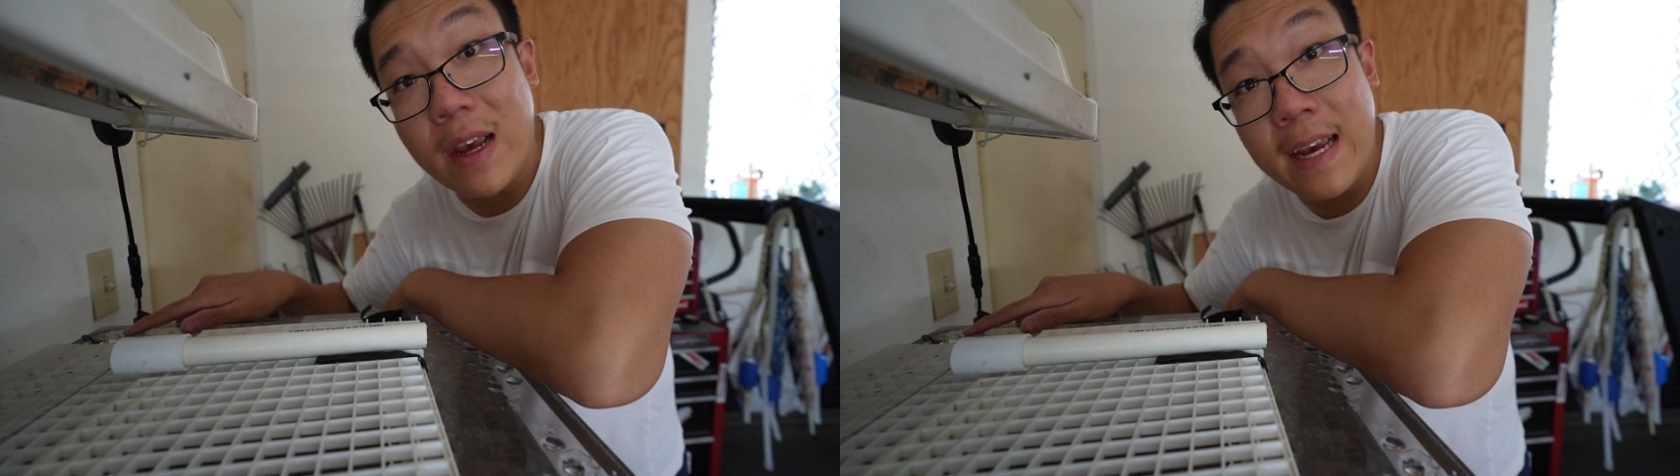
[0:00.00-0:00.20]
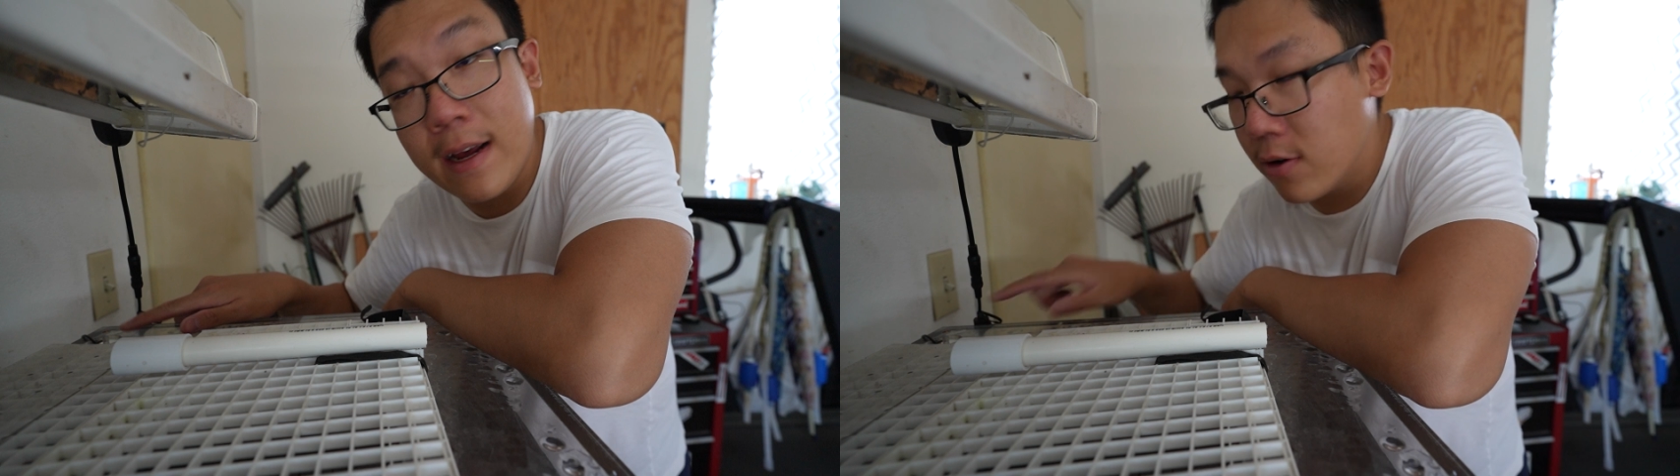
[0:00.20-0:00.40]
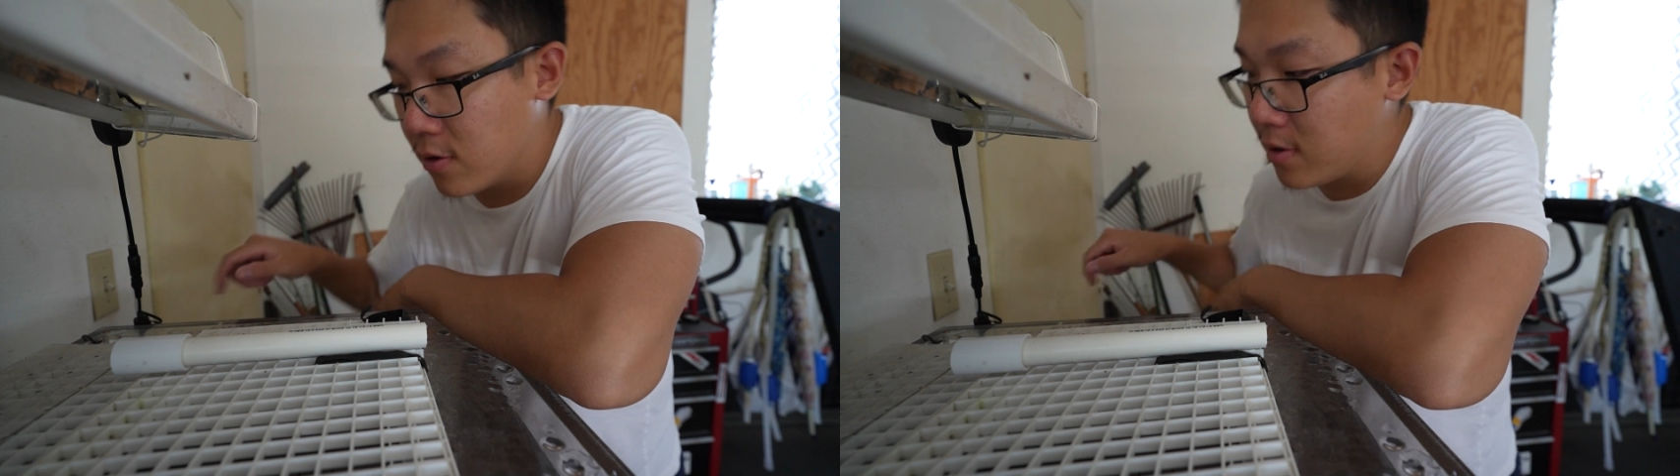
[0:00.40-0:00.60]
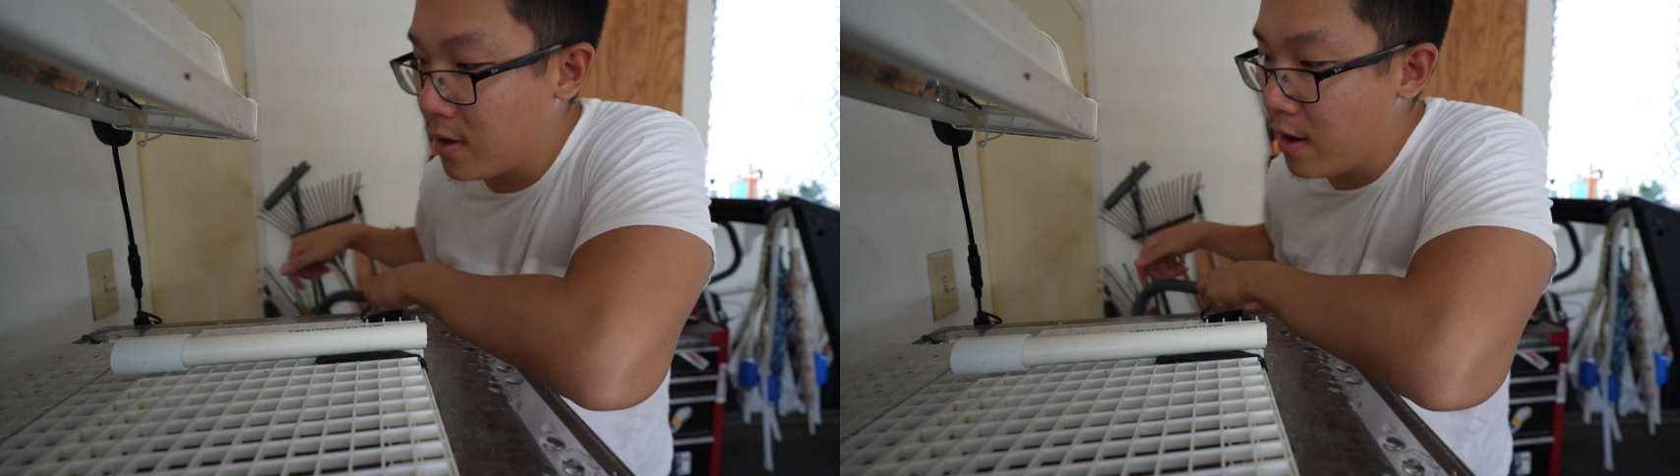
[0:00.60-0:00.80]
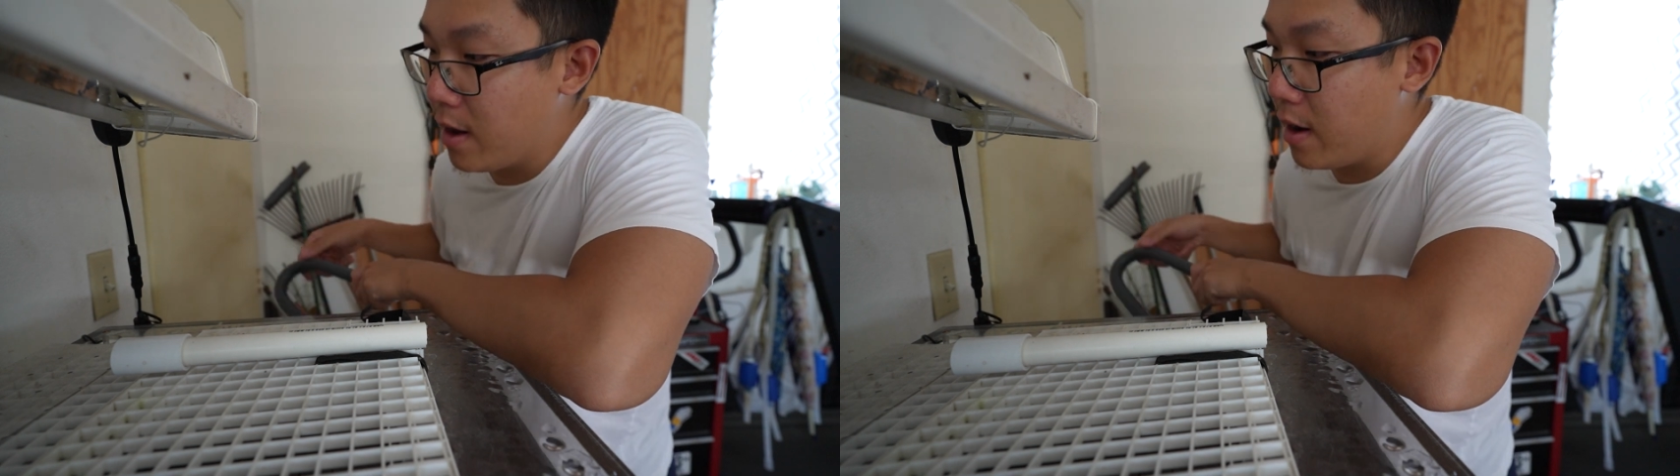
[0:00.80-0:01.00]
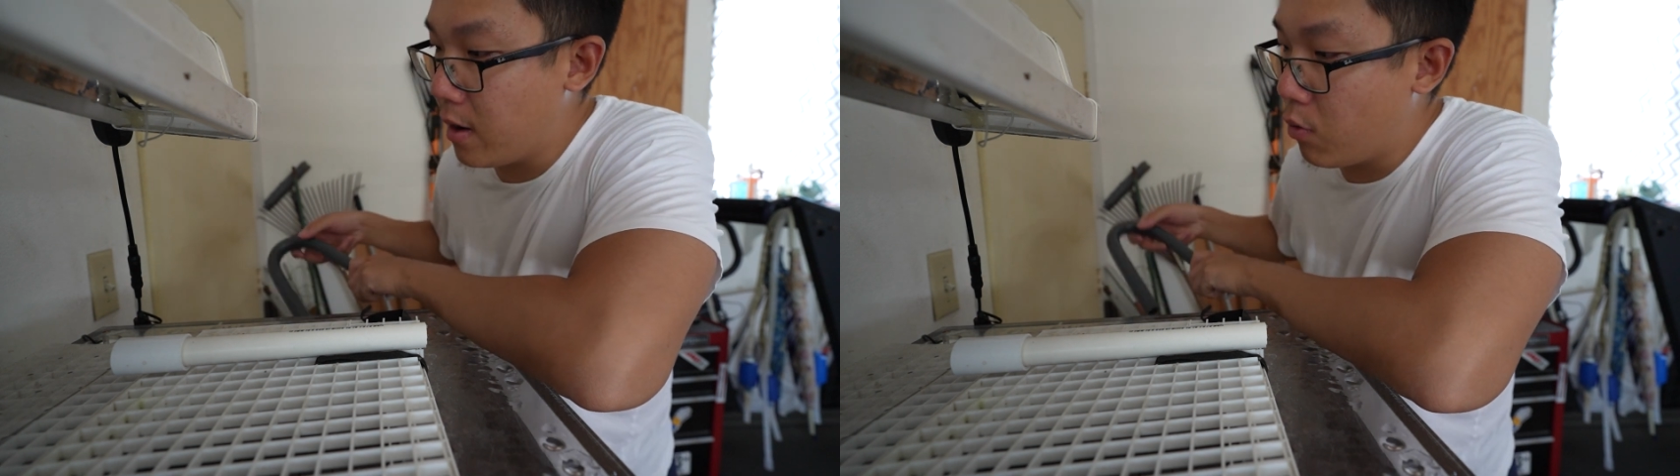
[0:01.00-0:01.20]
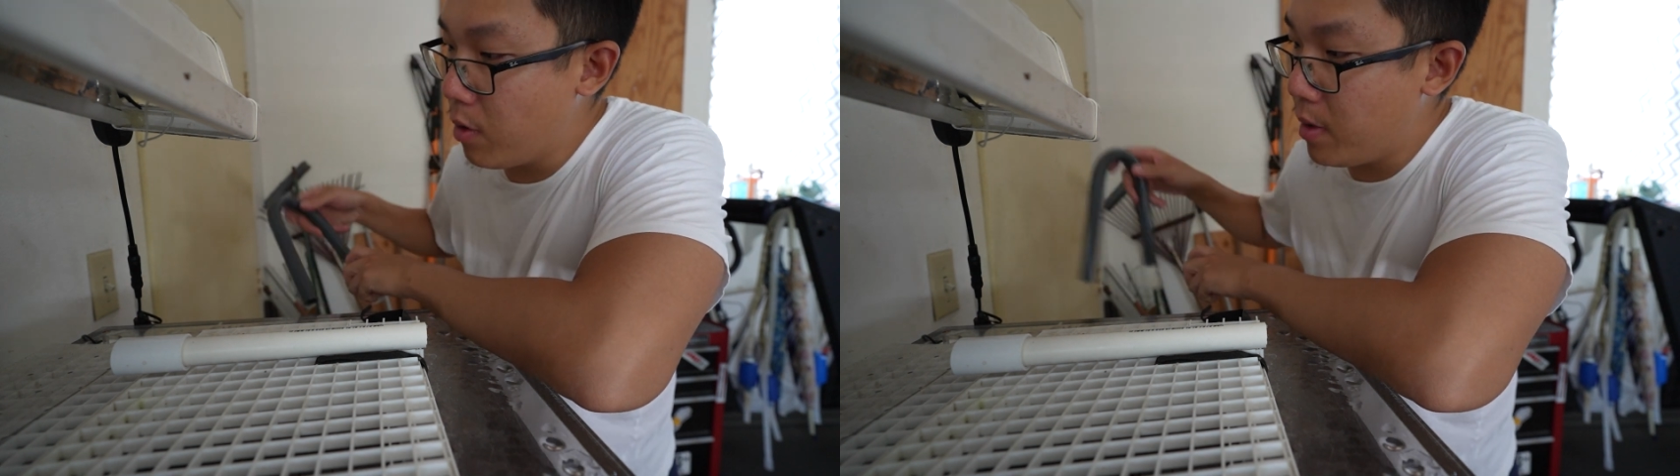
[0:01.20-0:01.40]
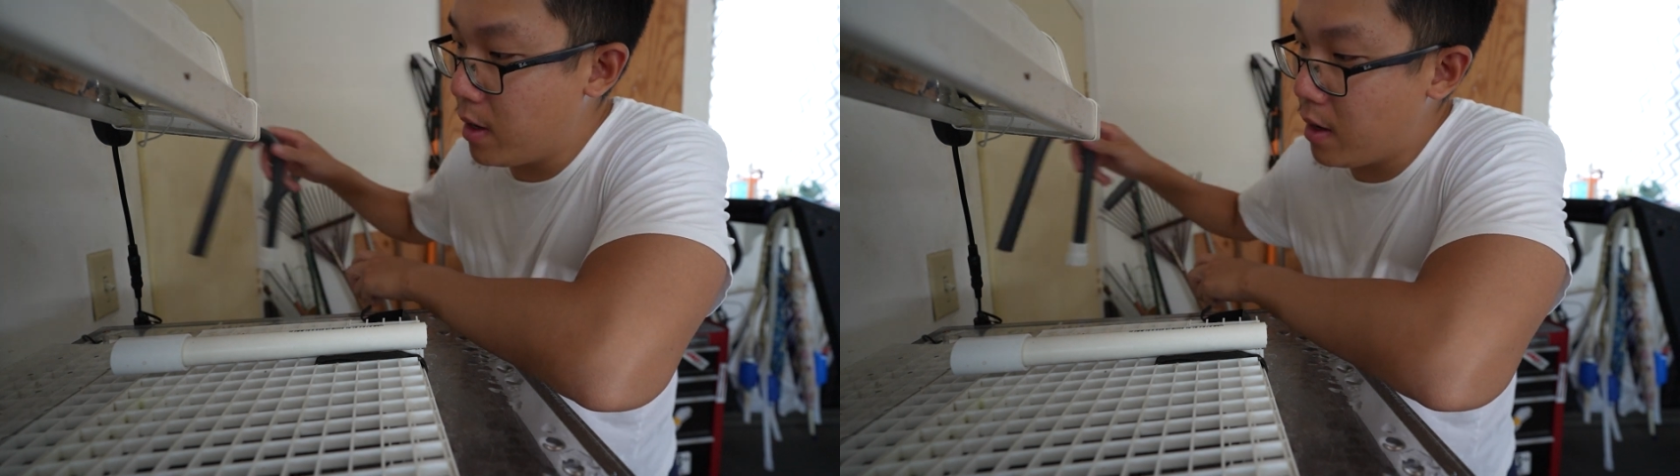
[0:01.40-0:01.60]
heaters and
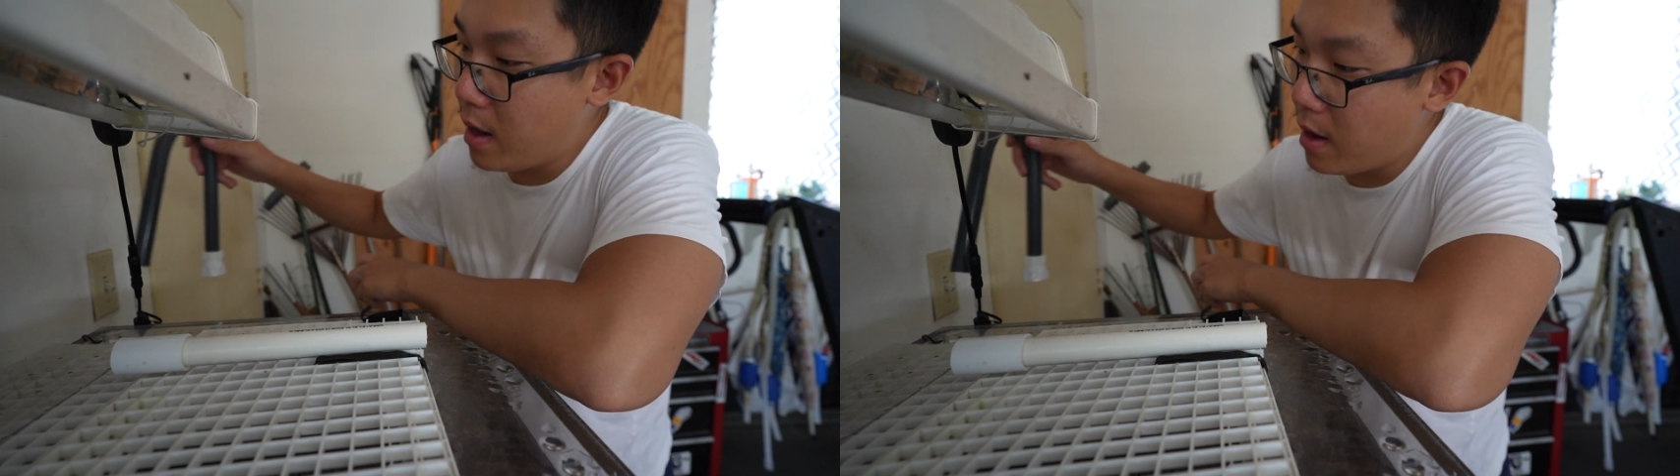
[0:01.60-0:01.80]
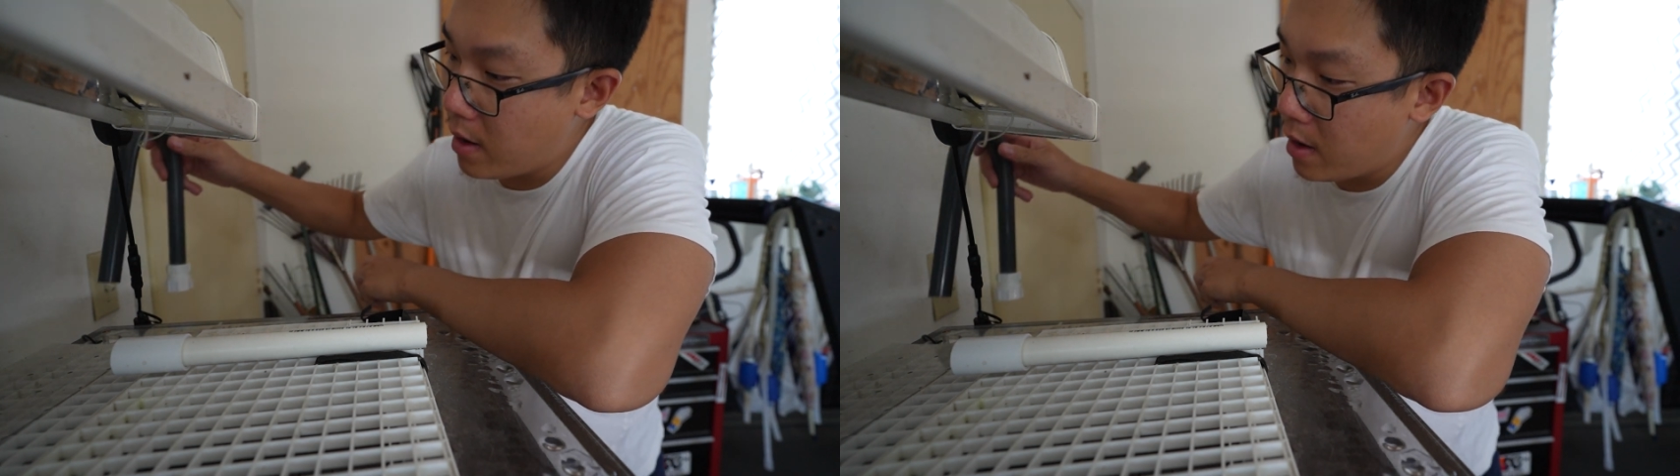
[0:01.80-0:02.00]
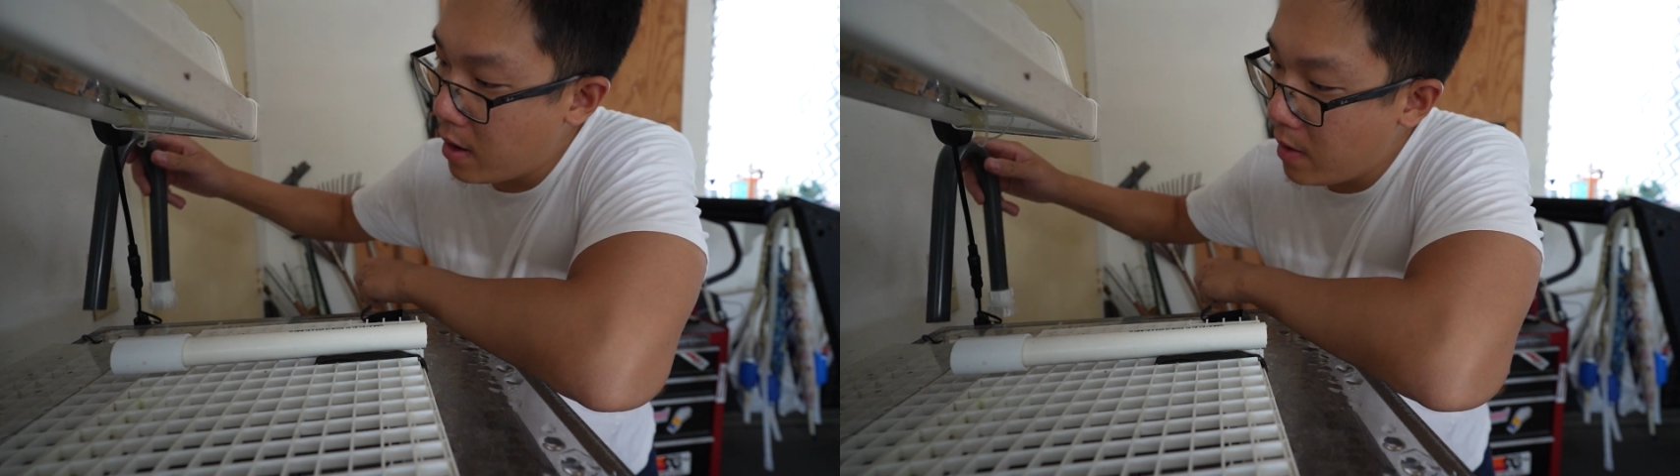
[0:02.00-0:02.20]
equipment, and